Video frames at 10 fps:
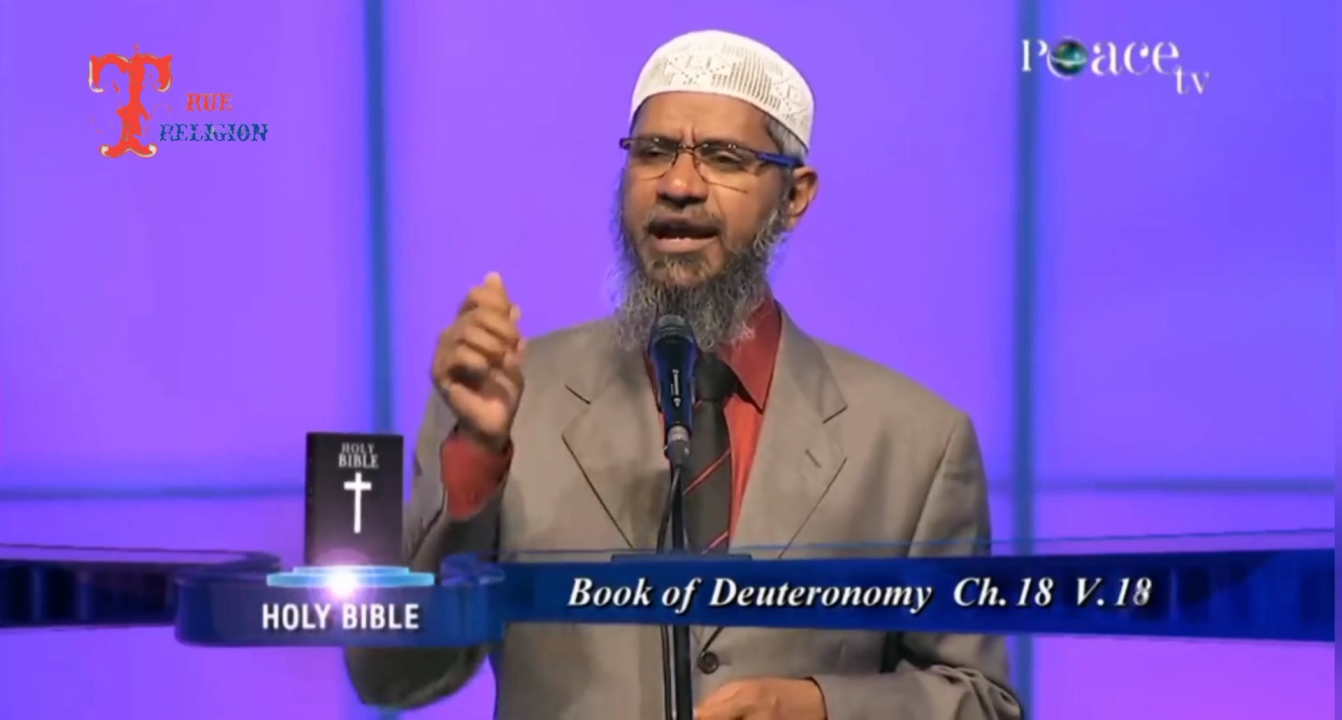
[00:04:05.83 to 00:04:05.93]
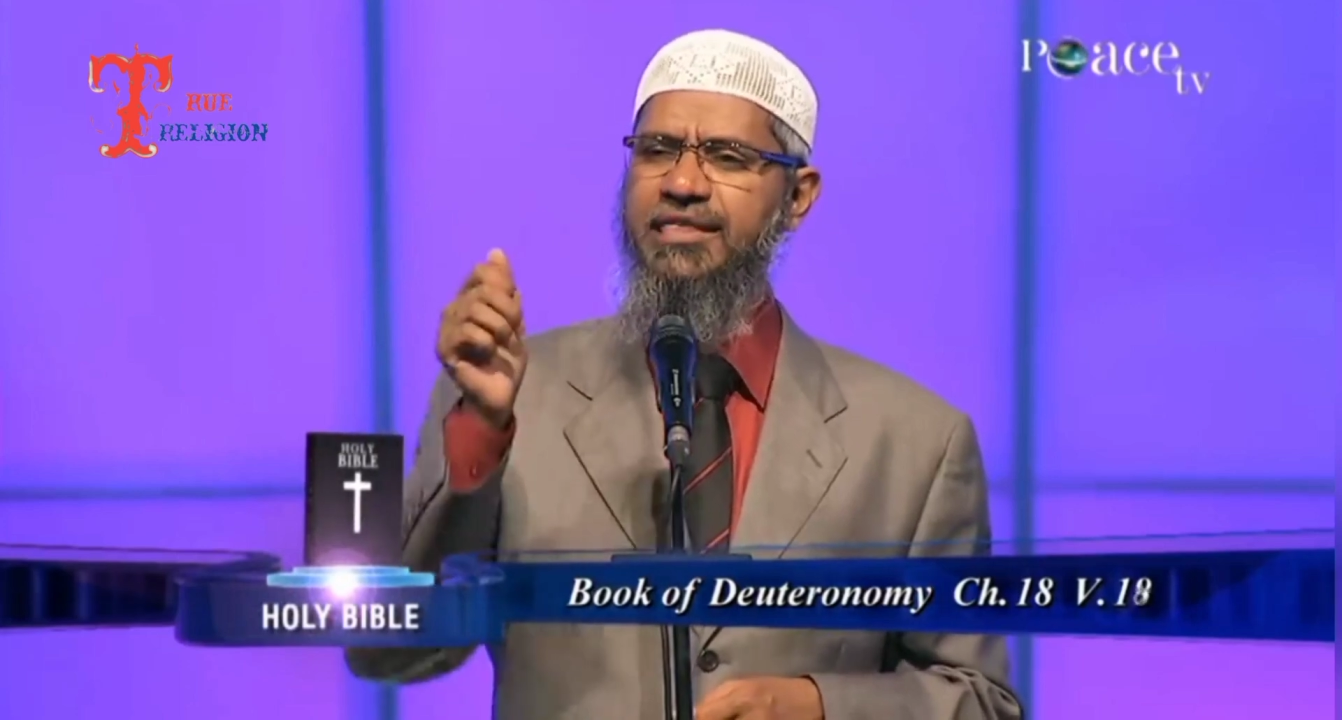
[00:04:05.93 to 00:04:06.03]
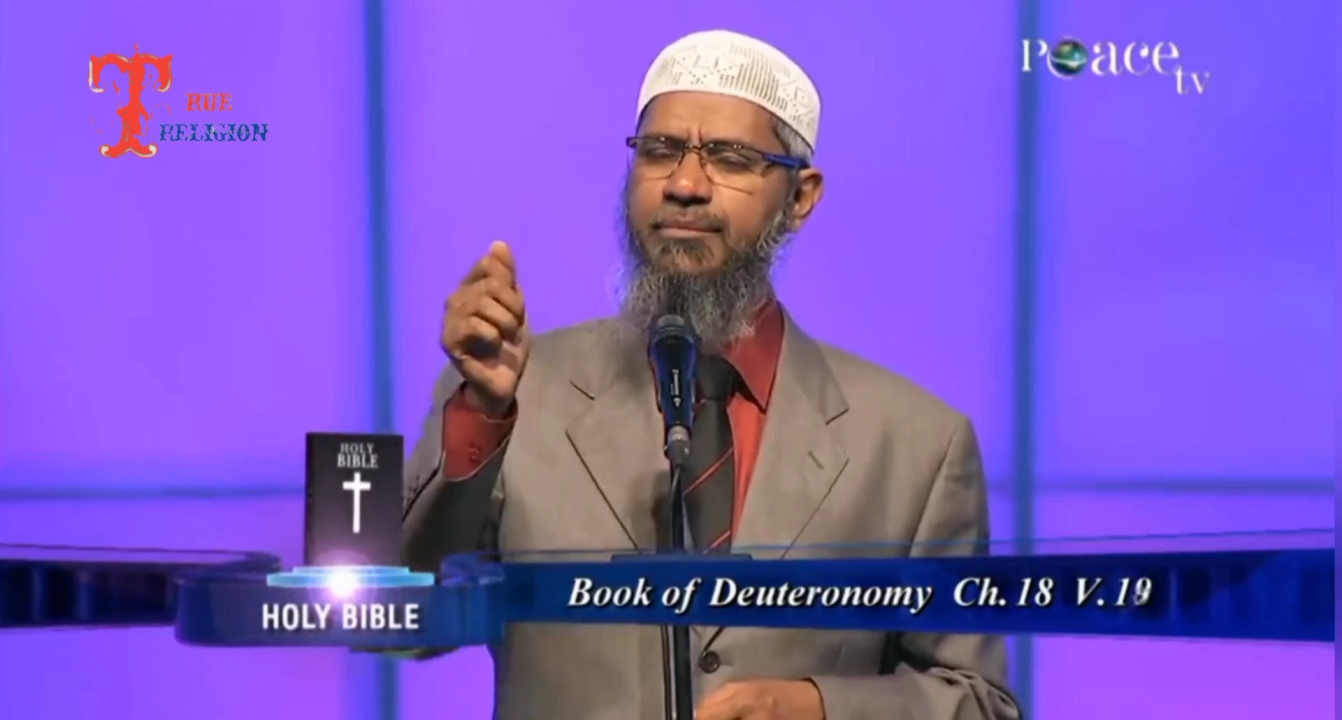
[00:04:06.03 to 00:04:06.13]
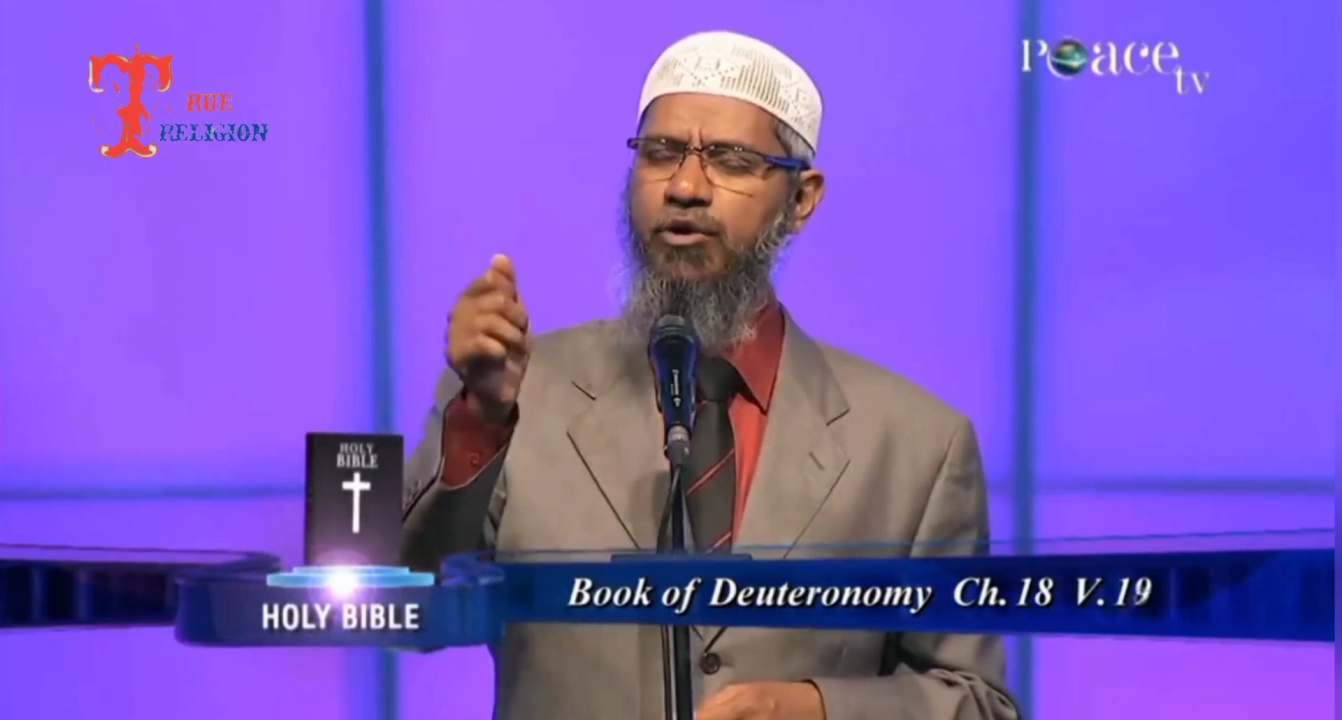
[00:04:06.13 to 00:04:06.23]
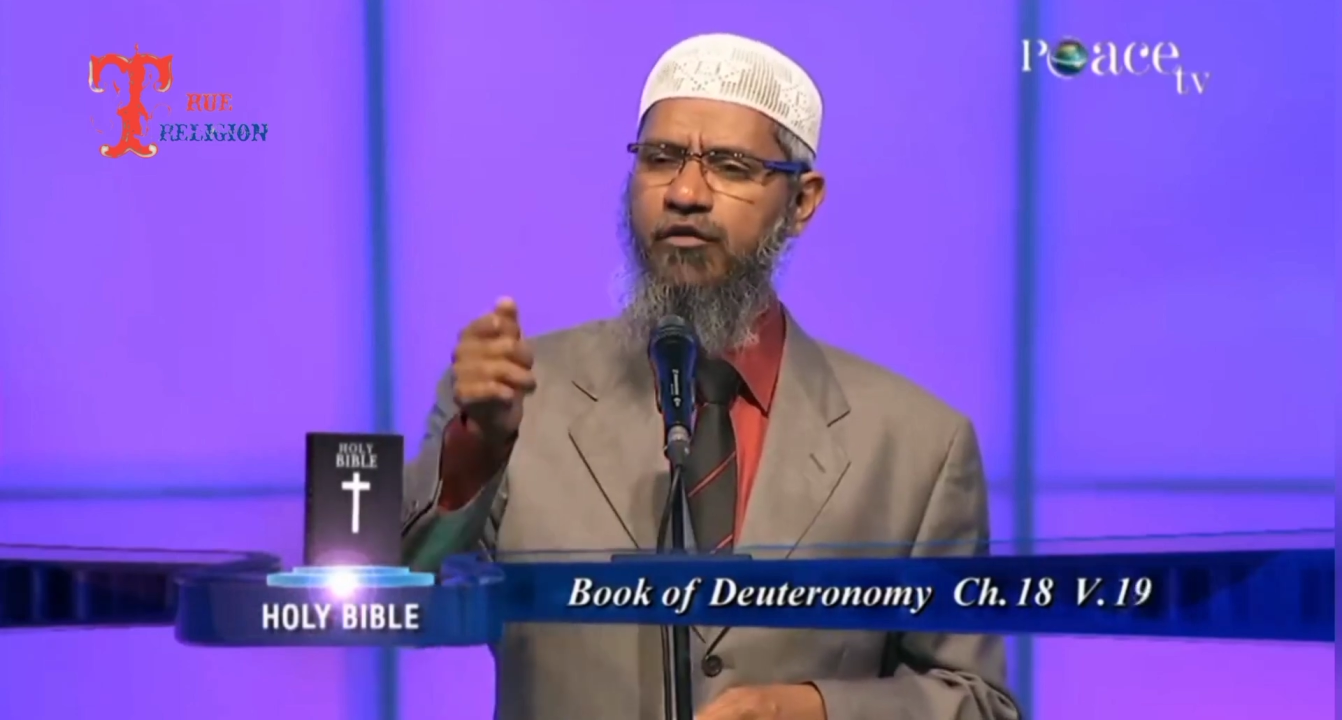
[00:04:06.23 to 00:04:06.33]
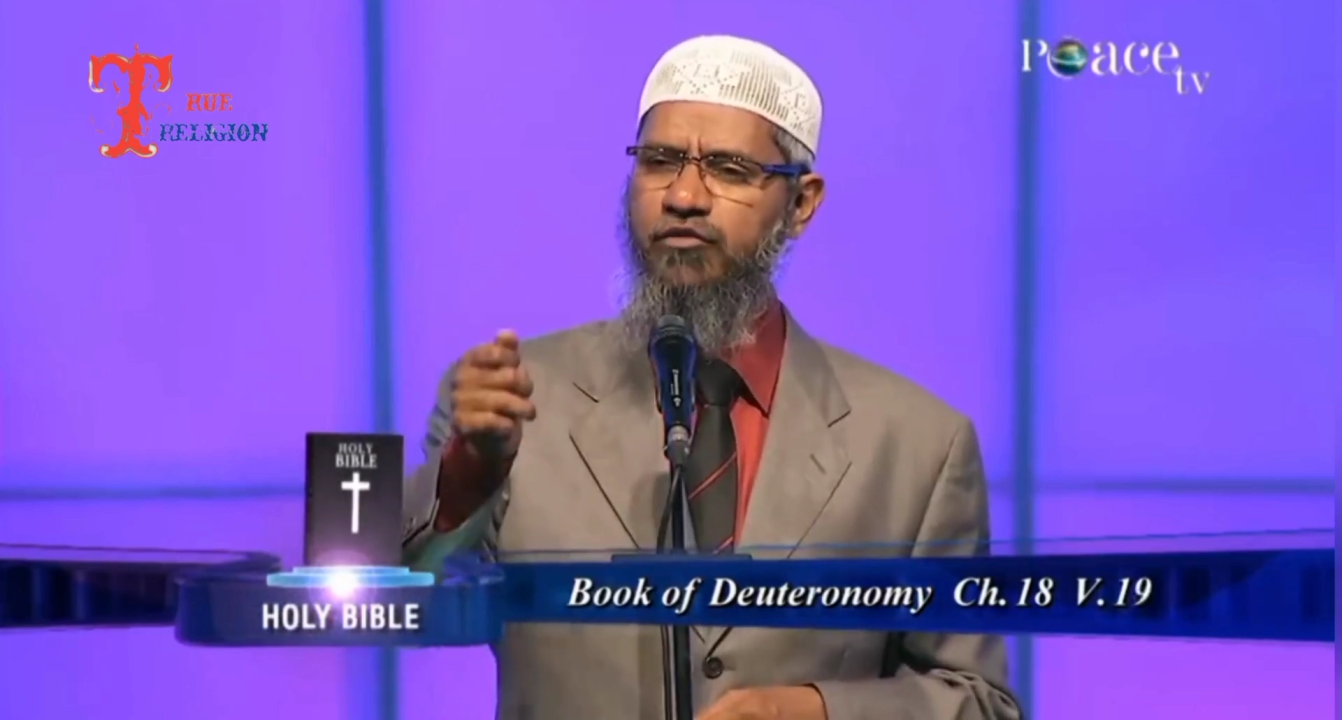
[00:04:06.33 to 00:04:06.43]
In the book of